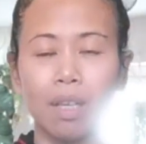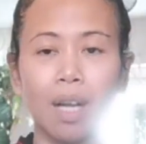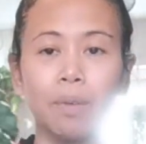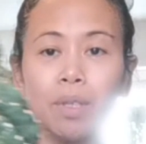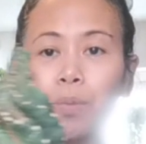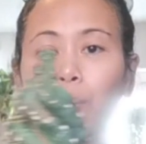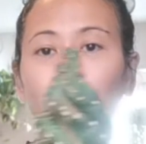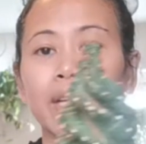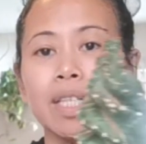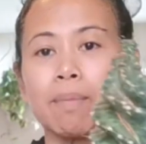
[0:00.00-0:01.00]
I was
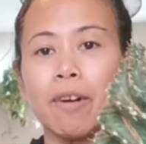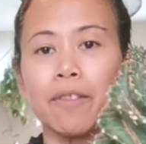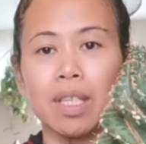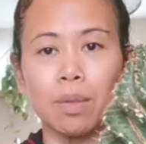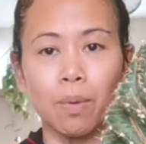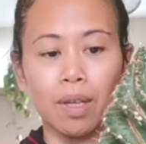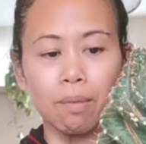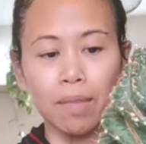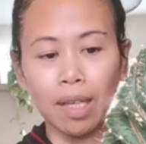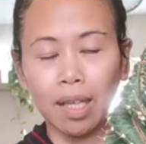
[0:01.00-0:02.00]
worried about this
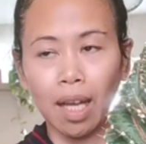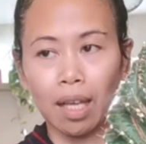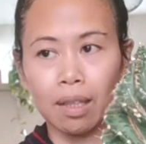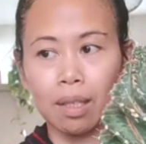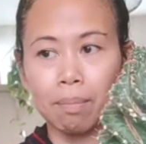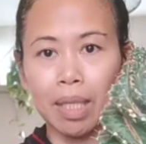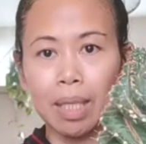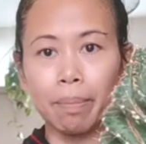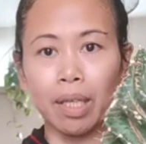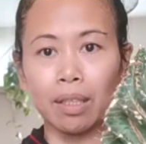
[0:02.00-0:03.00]
one when I had the
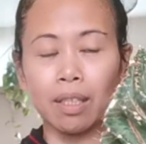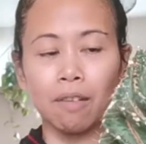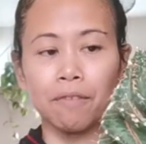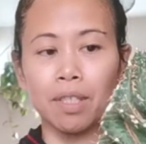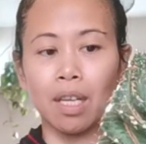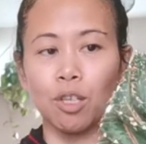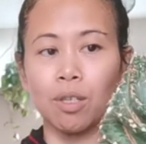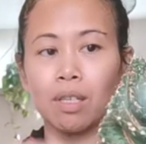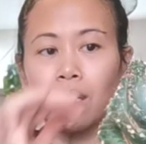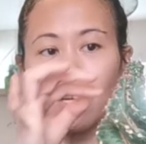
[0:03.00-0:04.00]
mealybug
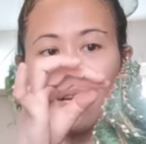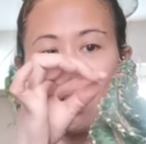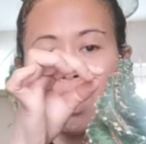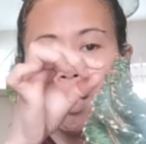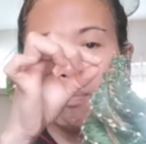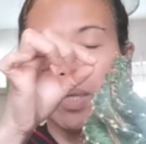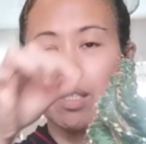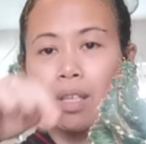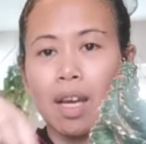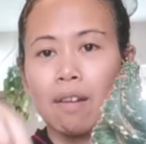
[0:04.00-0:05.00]
infestation,
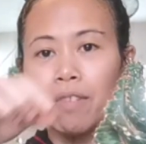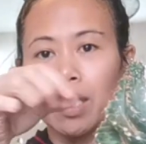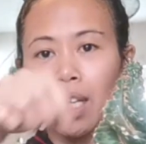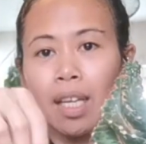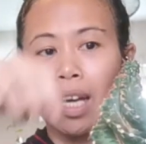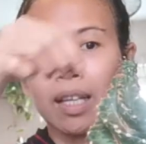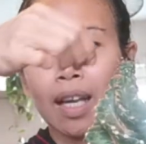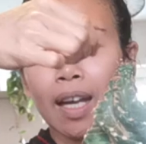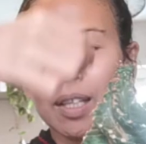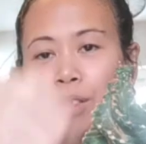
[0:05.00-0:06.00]
because every day I
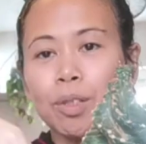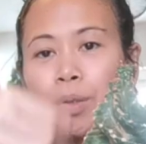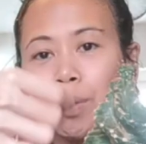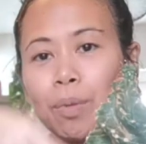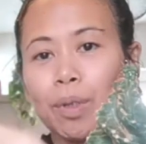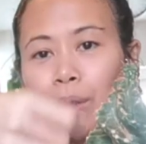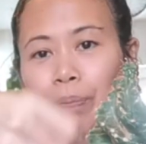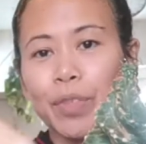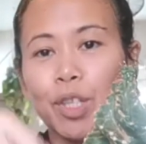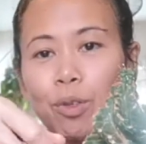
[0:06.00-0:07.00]
had to
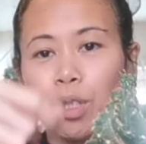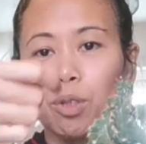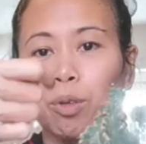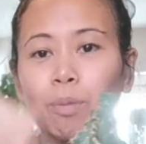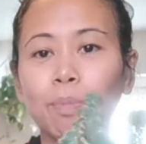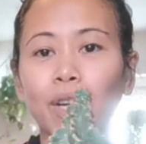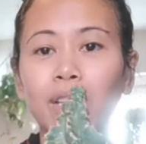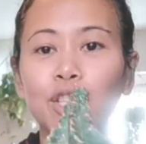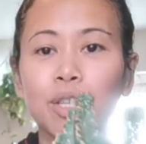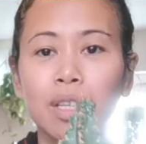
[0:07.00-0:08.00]
use a
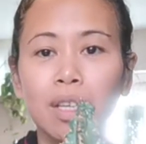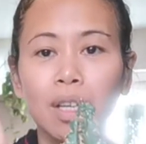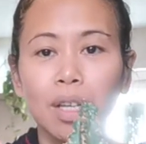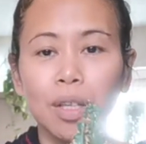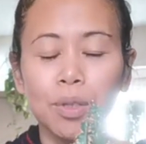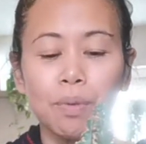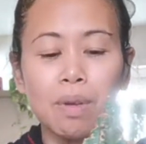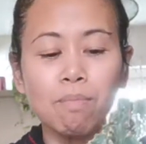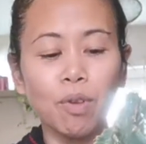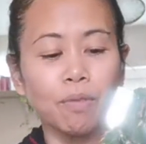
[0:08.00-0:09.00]
toothbrush to
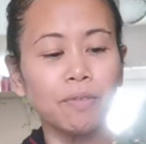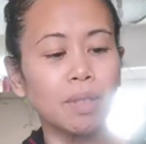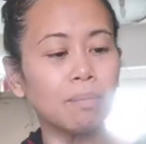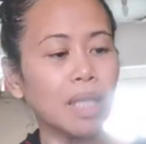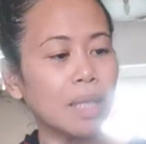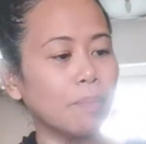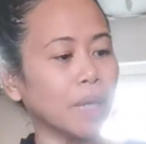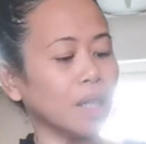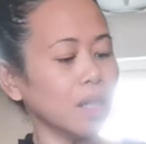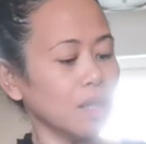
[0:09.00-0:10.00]
remove the
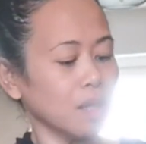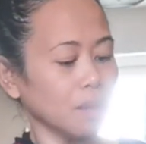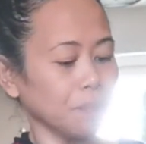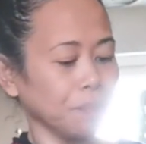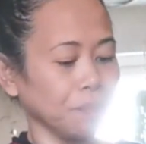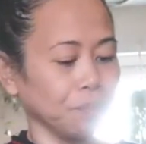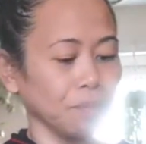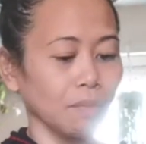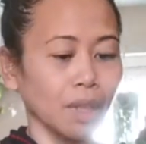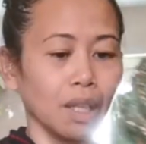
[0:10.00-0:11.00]
mealybugs,
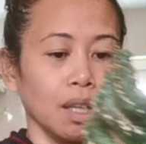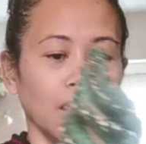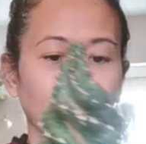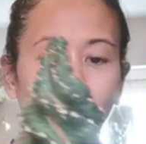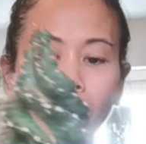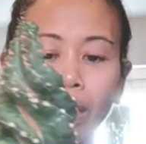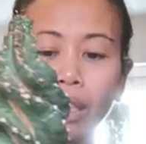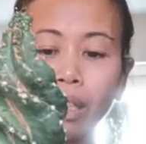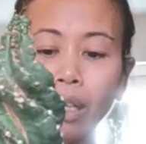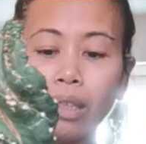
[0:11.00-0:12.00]

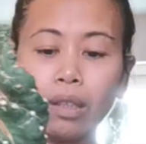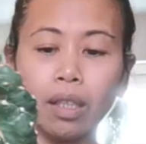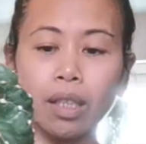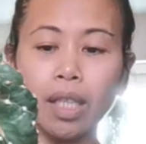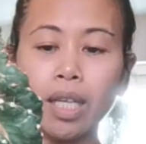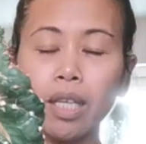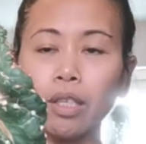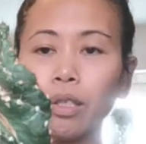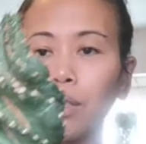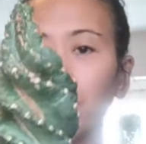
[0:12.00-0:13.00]
and luckily
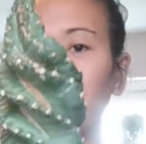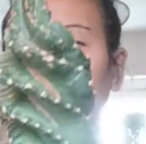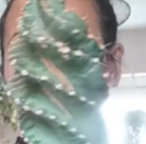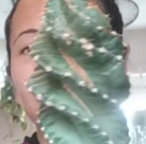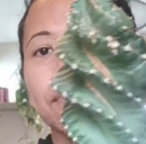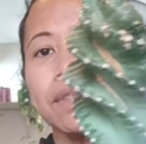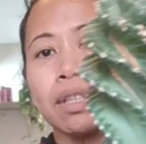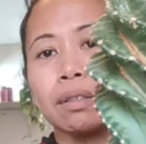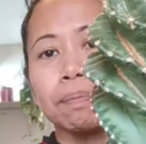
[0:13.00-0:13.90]
it survived.